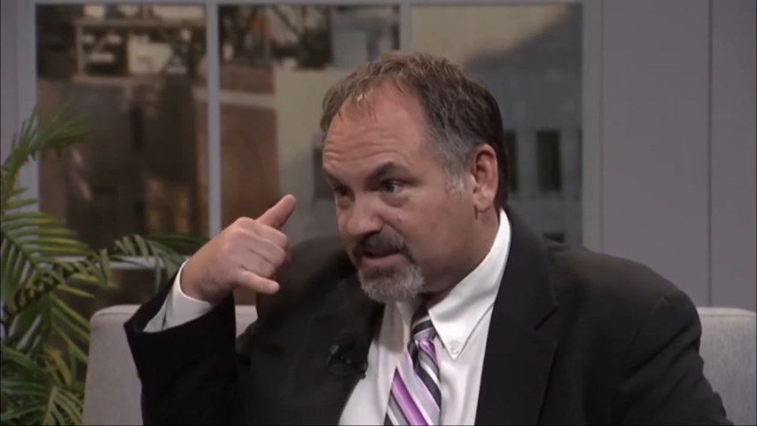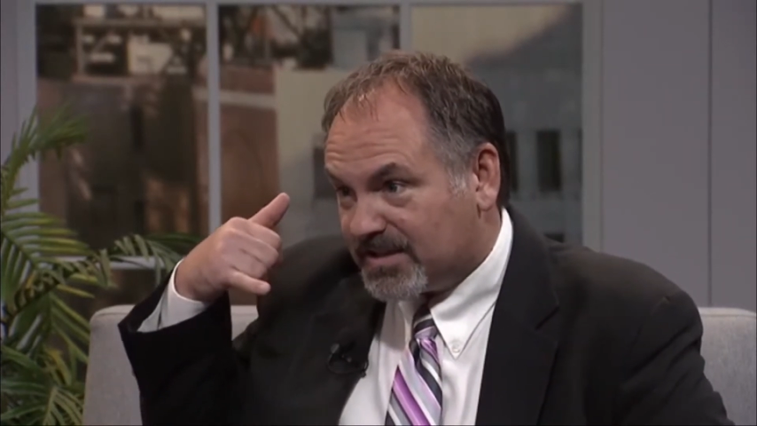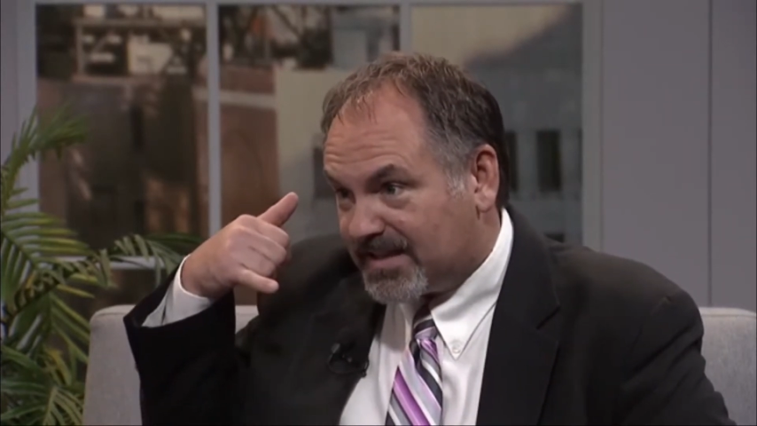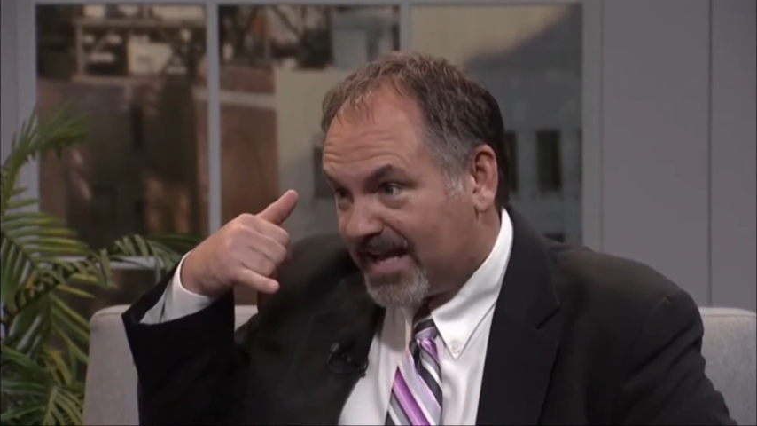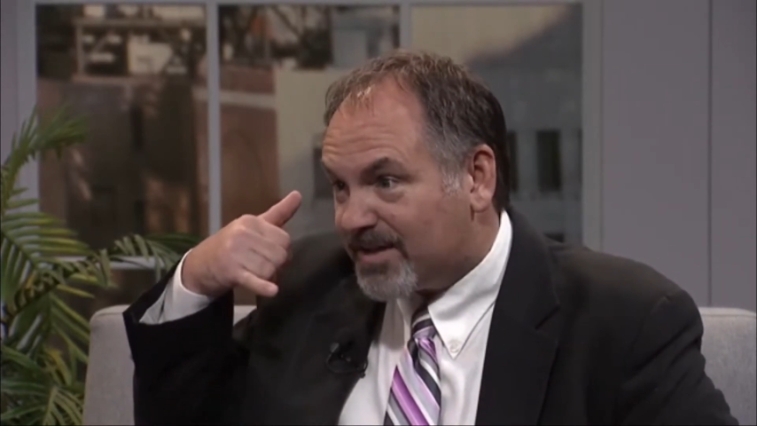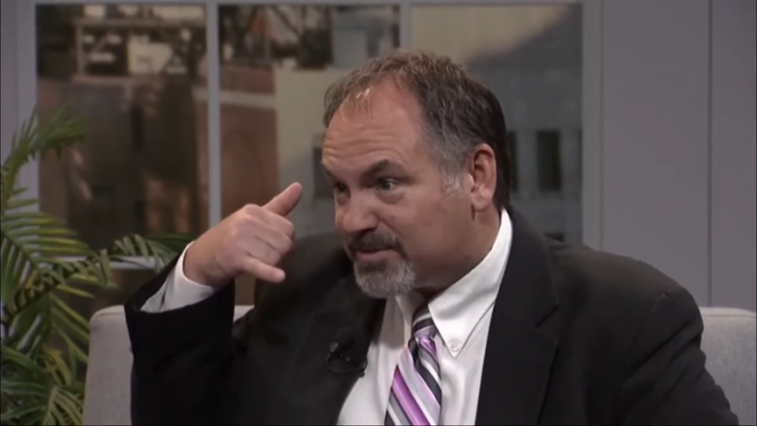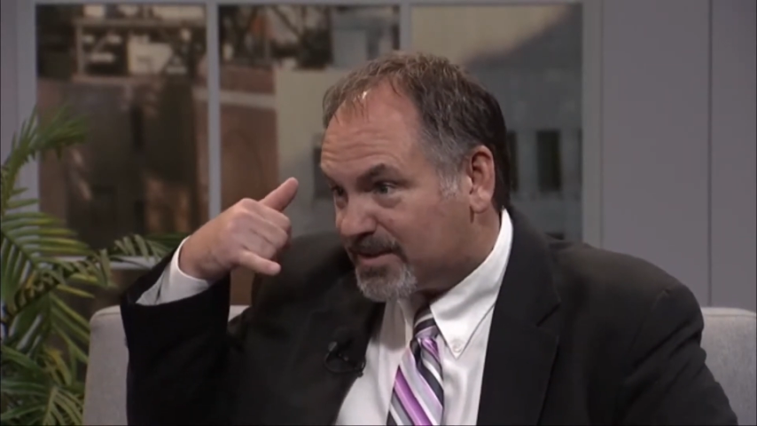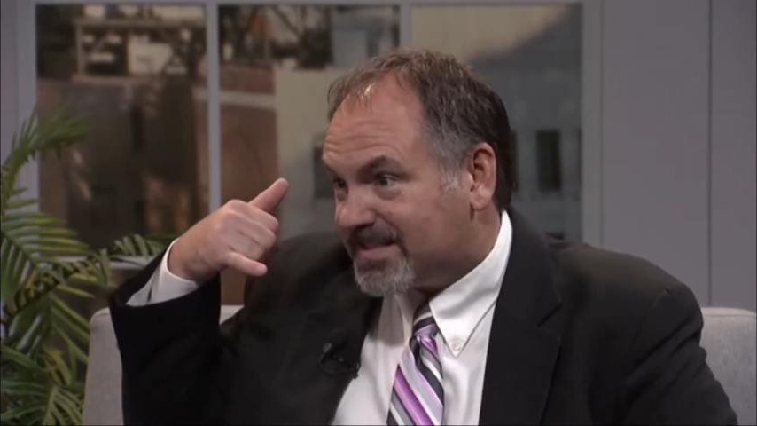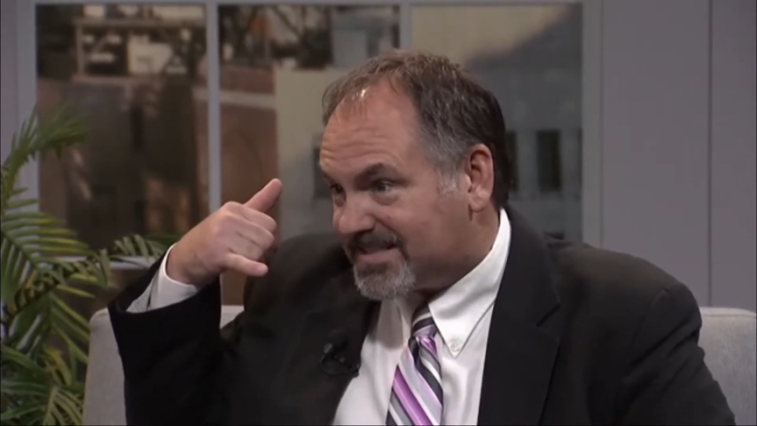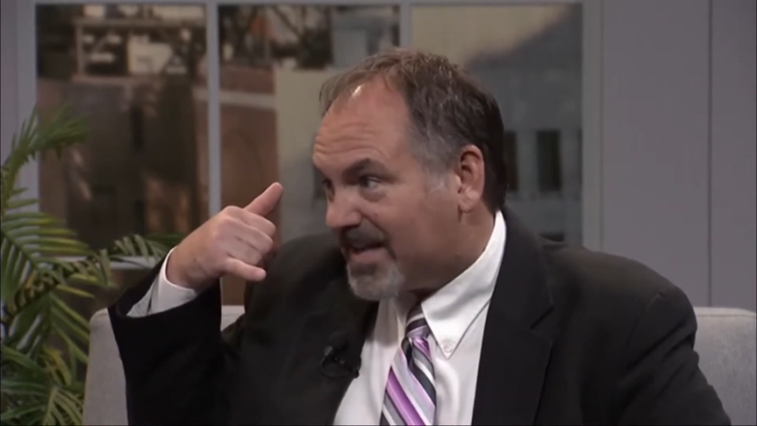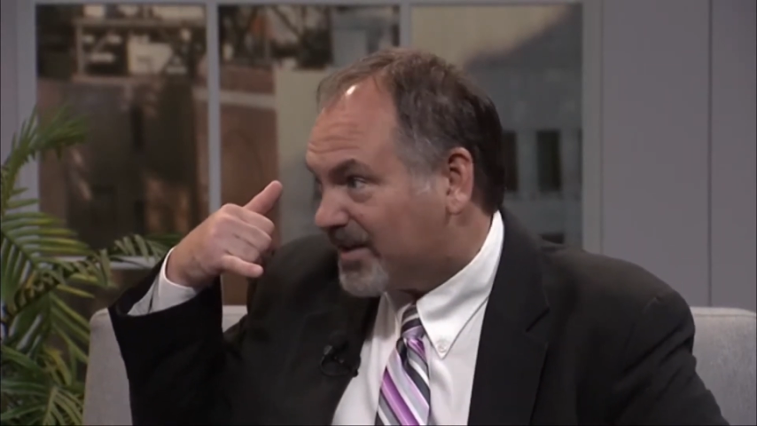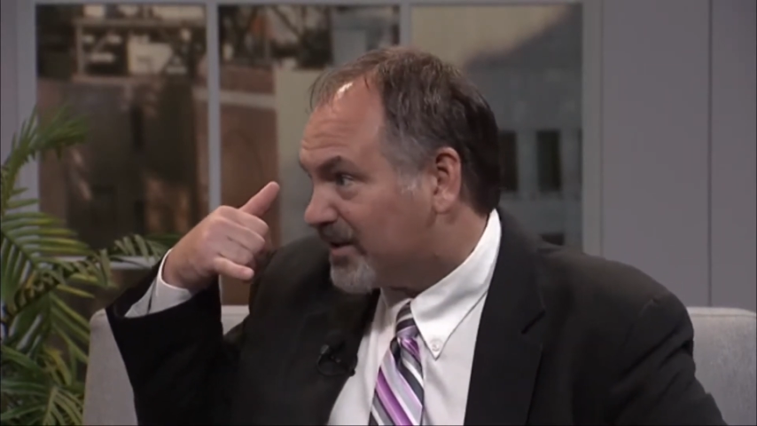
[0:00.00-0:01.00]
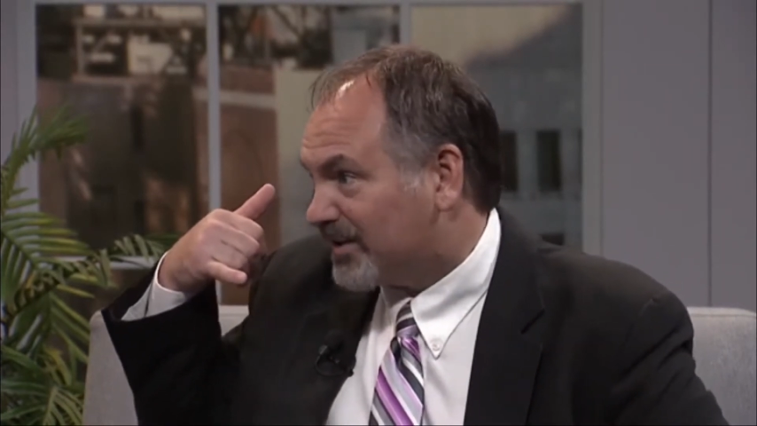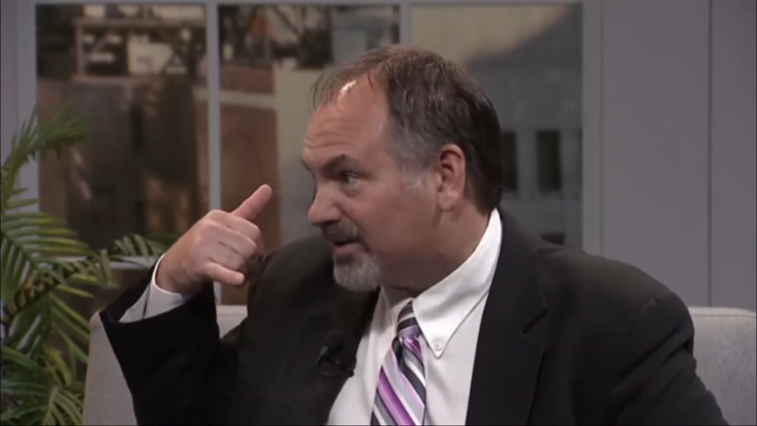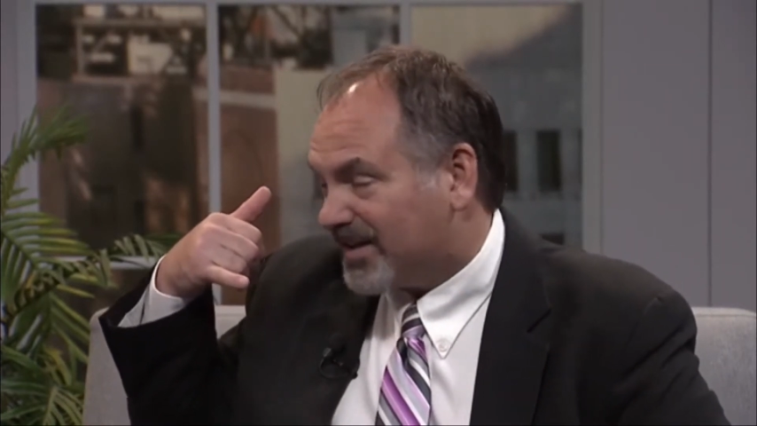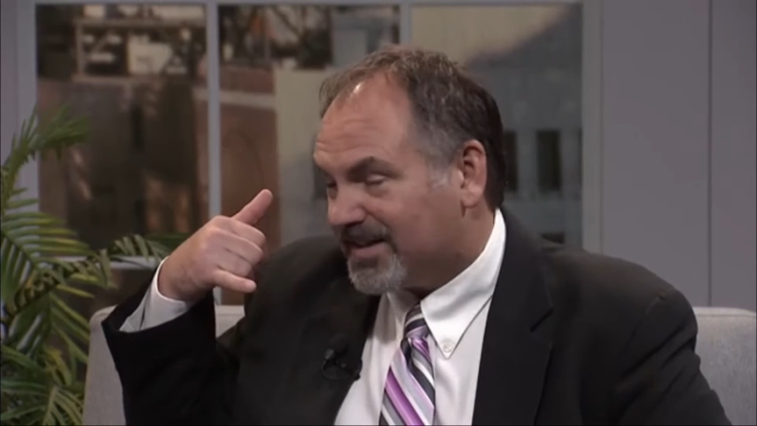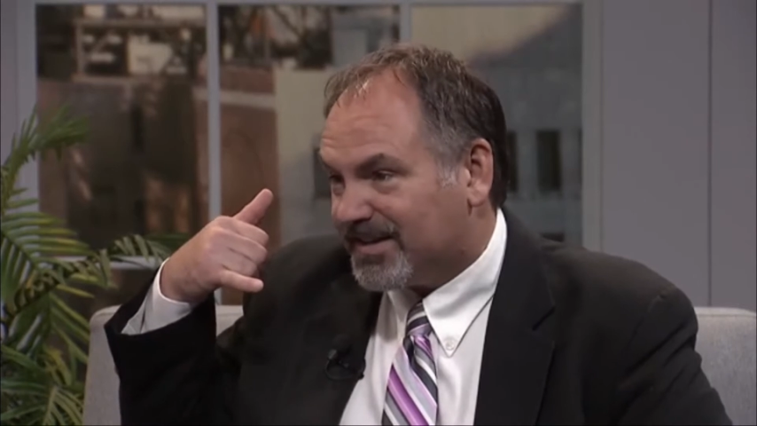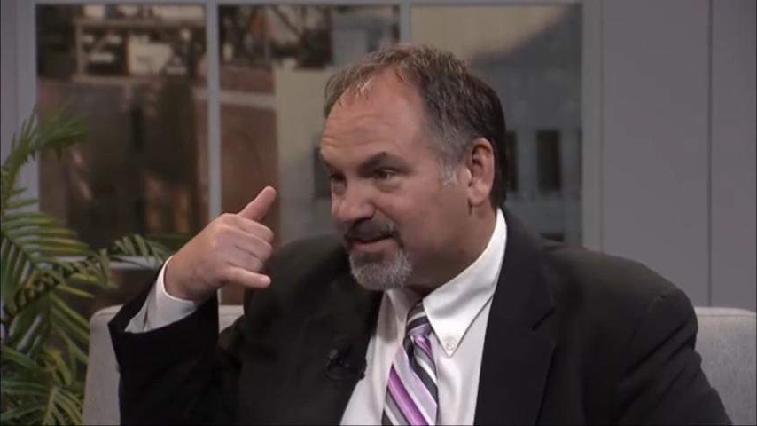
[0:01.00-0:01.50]
in the counseling
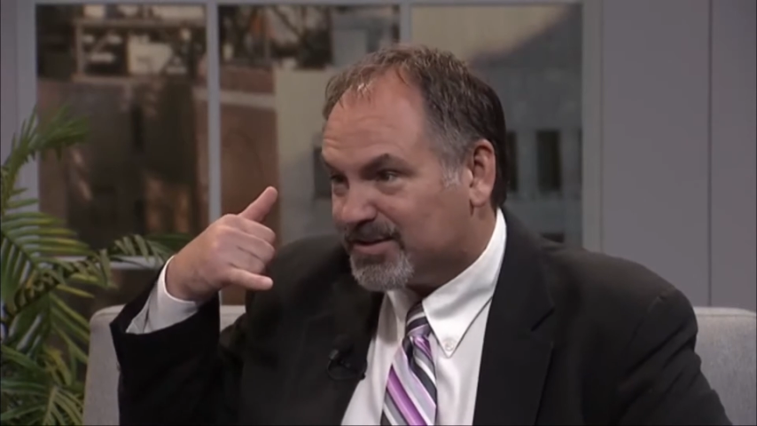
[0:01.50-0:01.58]
center in mm.